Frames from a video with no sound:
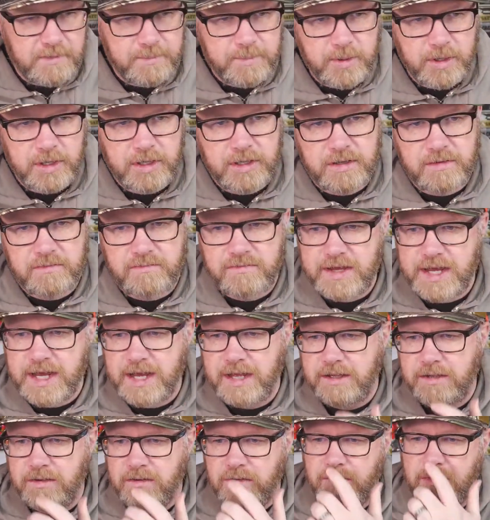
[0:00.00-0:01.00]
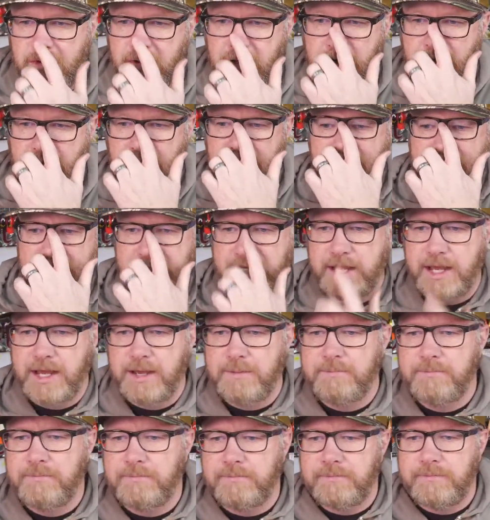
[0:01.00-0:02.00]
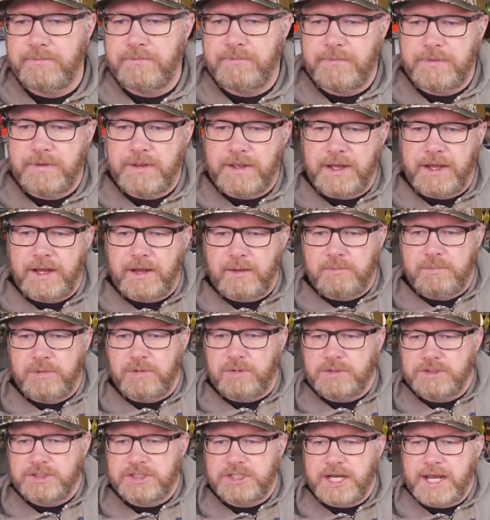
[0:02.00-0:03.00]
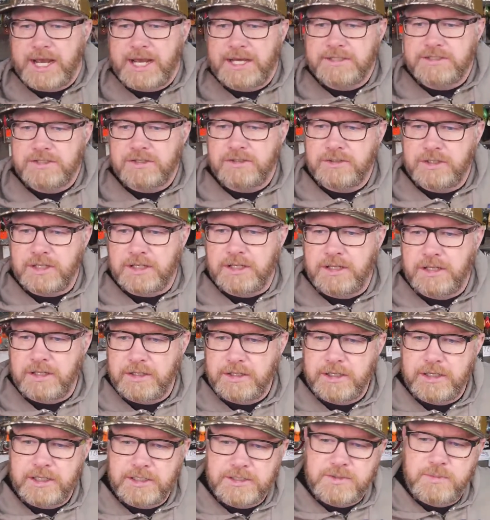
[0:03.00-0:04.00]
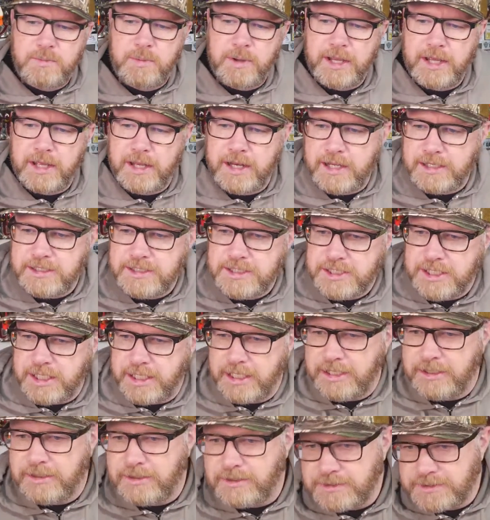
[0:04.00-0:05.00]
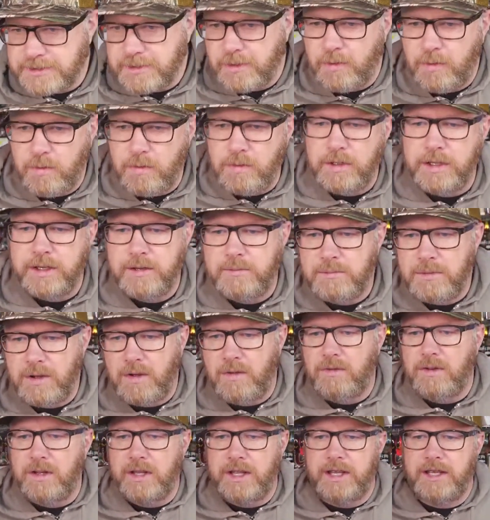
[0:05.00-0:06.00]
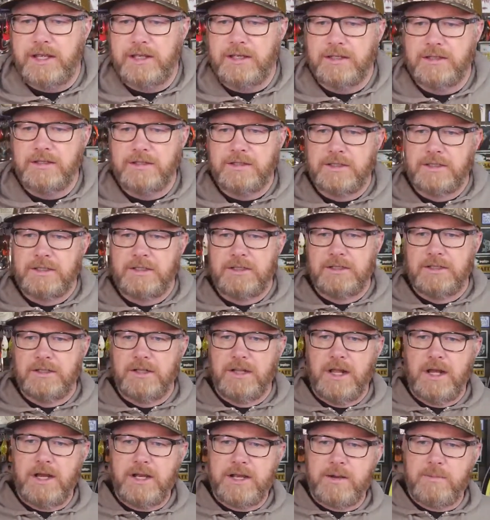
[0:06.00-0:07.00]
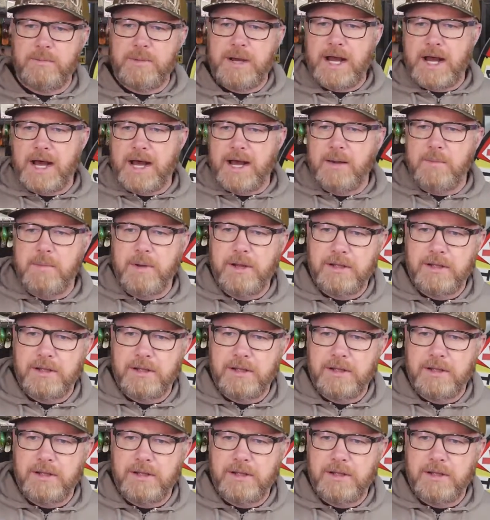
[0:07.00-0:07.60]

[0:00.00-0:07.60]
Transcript: pretty good value all the time. Uh, bull shads are in the clearance bin at Shields. Holy moly, lunk of Bob,